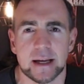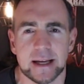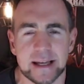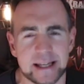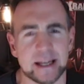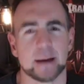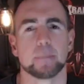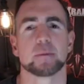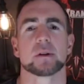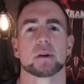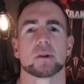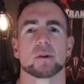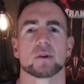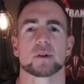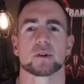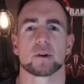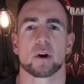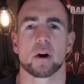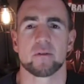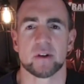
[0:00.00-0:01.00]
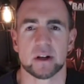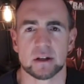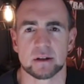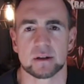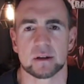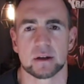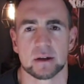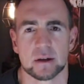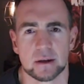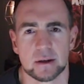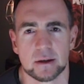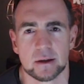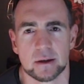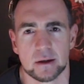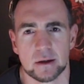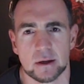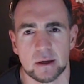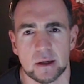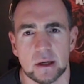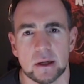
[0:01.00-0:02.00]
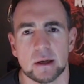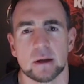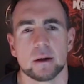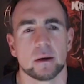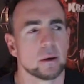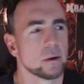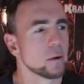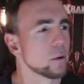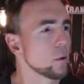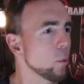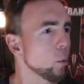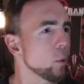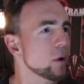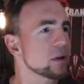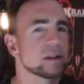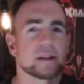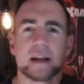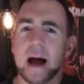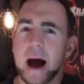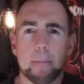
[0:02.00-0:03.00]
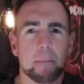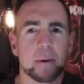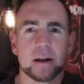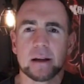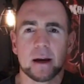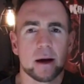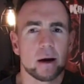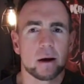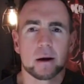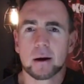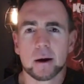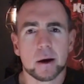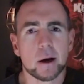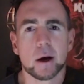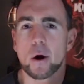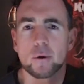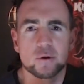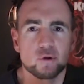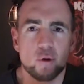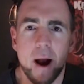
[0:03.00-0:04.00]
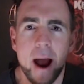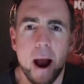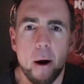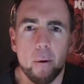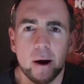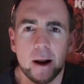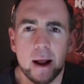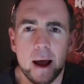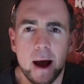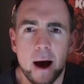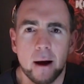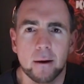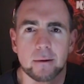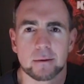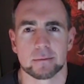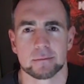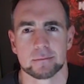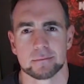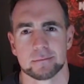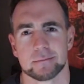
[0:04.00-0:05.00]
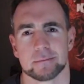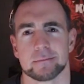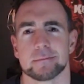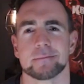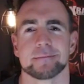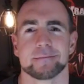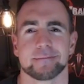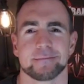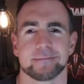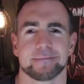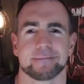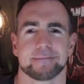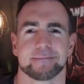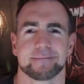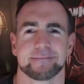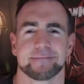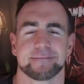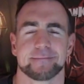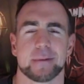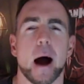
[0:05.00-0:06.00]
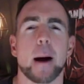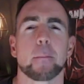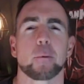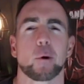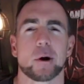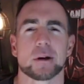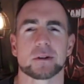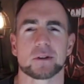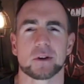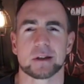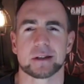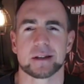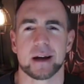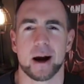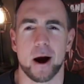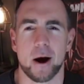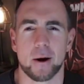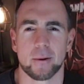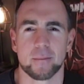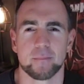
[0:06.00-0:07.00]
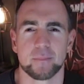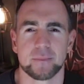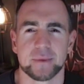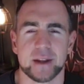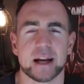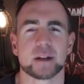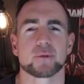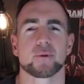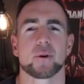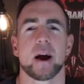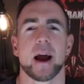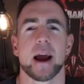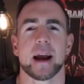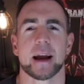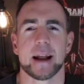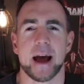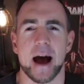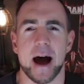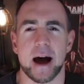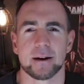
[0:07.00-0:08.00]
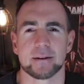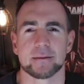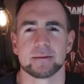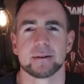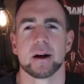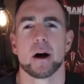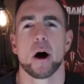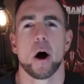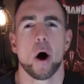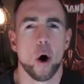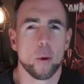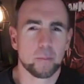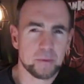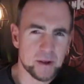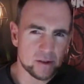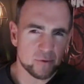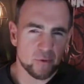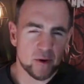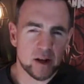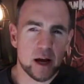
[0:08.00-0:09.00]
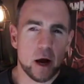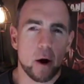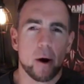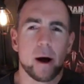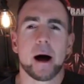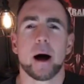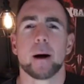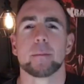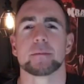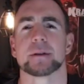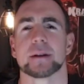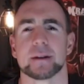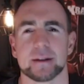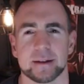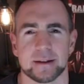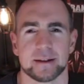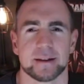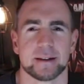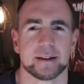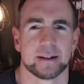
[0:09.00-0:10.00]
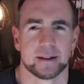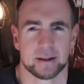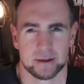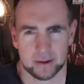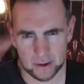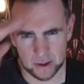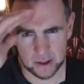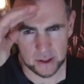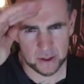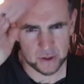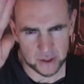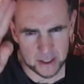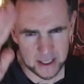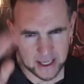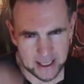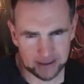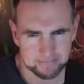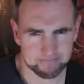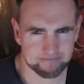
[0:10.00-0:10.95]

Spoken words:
Gibson service. What's stopping you? Go try one out. I'm Chris Catero. Thanks for hanging out. Hope this video helped. See ya.